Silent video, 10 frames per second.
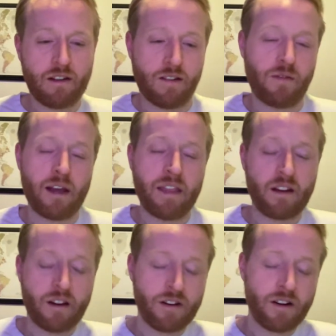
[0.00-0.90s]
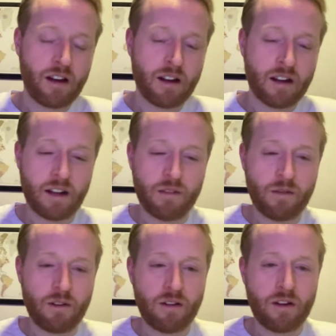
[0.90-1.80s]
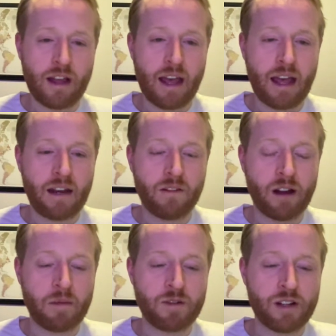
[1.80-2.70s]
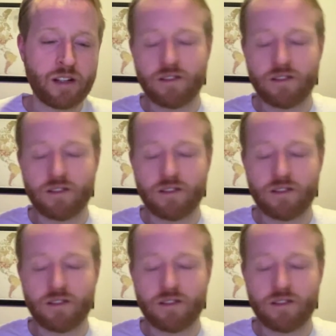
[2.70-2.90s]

or 3/8 underdog on the road at Real Madrid,